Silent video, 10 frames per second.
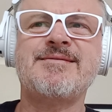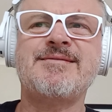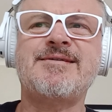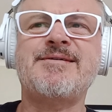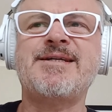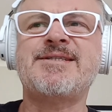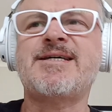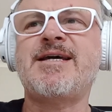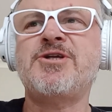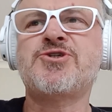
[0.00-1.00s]
going to
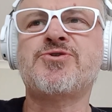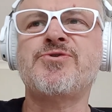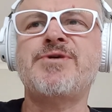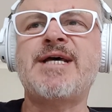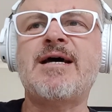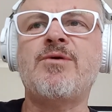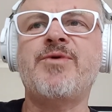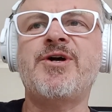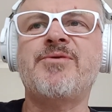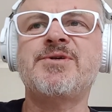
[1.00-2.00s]
say true now
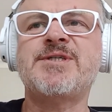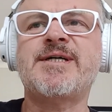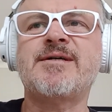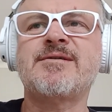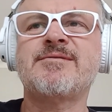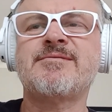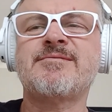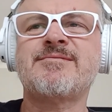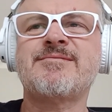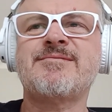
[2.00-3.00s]
when I was young.
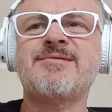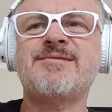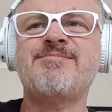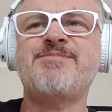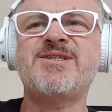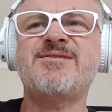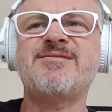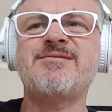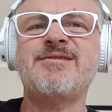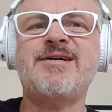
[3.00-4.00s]
But
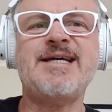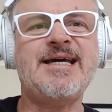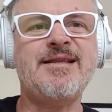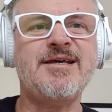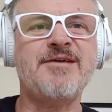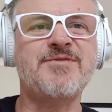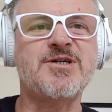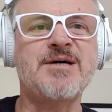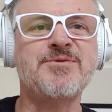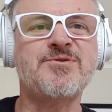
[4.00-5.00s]
I can think of
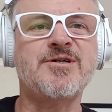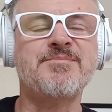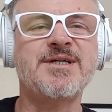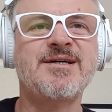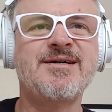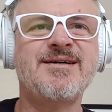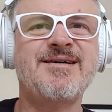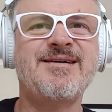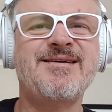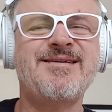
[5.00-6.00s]
times where I'm
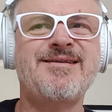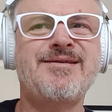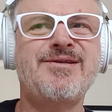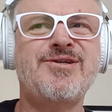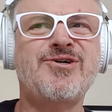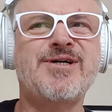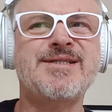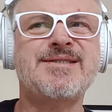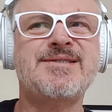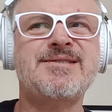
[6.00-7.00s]

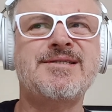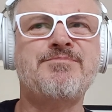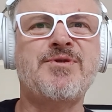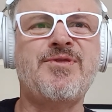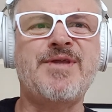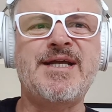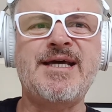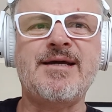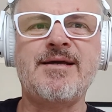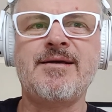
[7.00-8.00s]
not
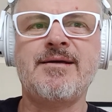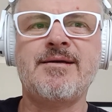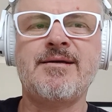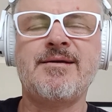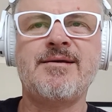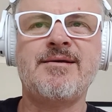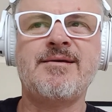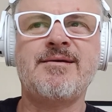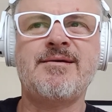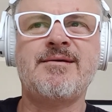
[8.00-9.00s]
sympathetic,
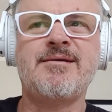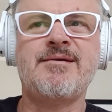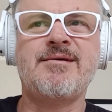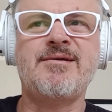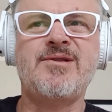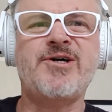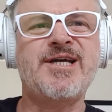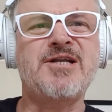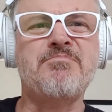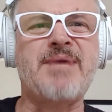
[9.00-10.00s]
like
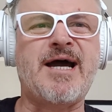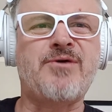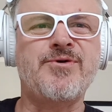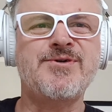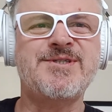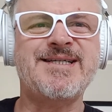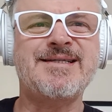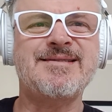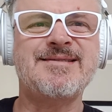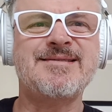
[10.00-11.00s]
in a macro
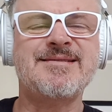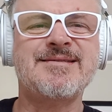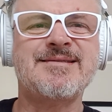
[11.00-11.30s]
sense.